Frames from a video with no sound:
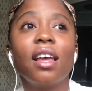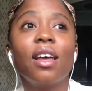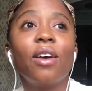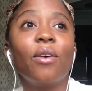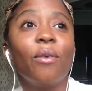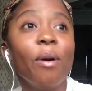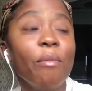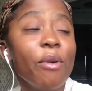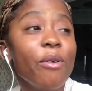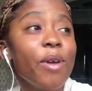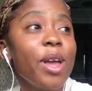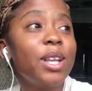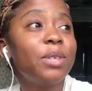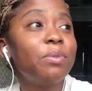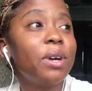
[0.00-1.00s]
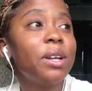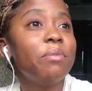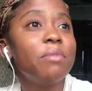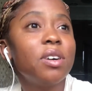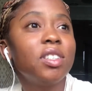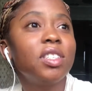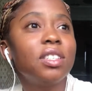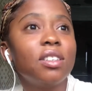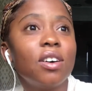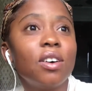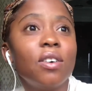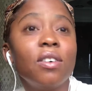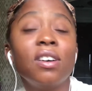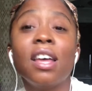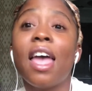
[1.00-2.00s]
When I reach on the bus
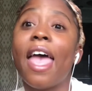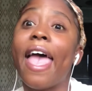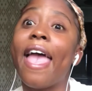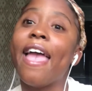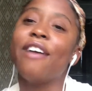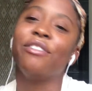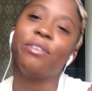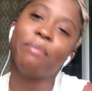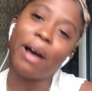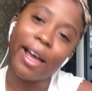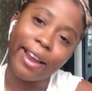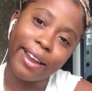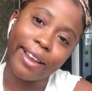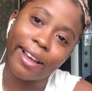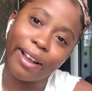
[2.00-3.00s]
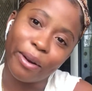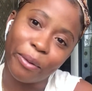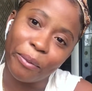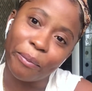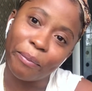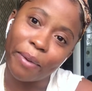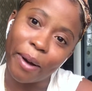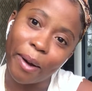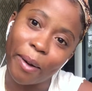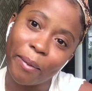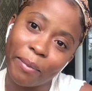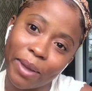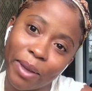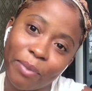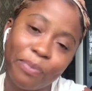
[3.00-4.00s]
now, everybody a look for me.